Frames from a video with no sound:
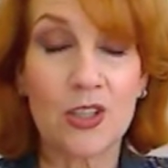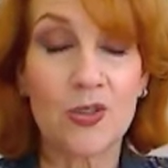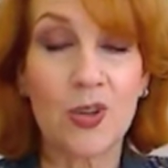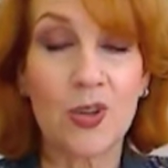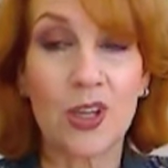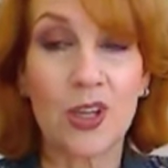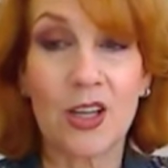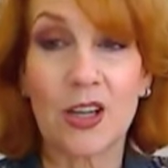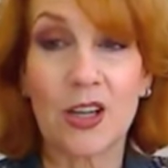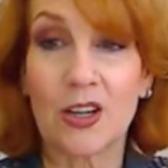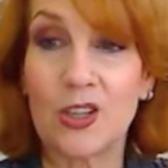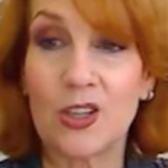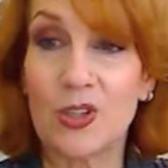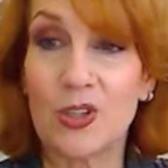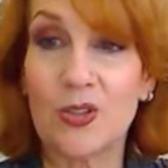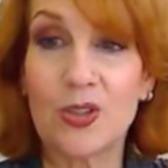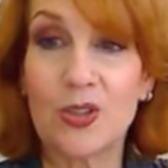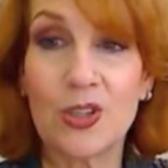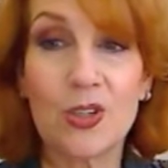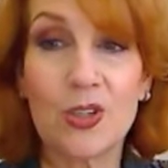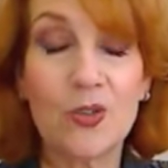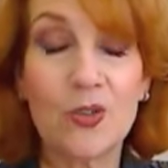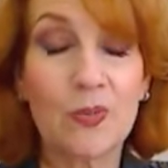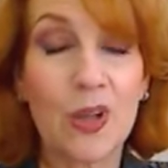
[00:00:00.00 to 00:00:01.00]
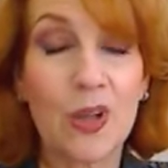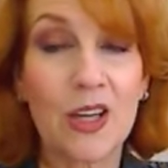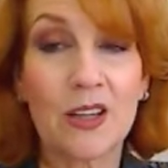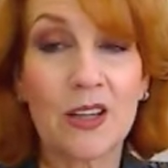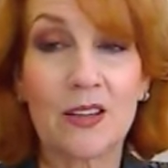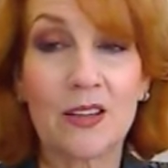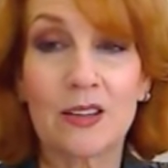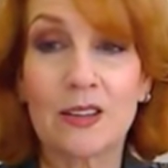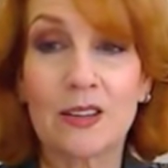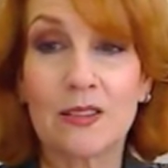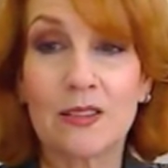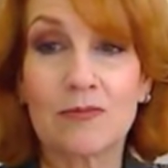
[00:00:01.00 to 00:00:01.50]
You can get on YouTube
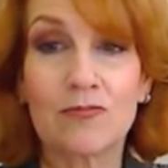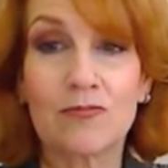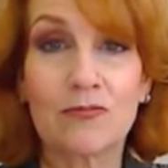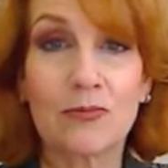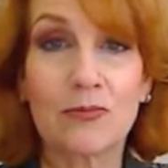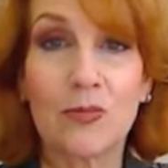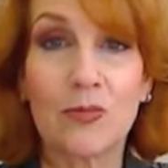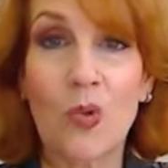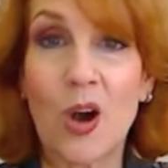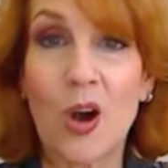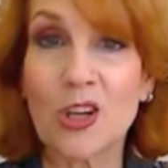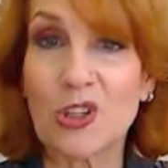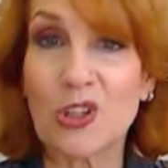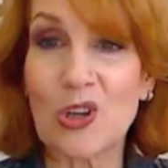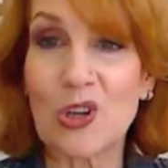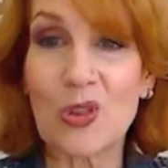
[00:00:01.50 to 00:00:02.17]
and watch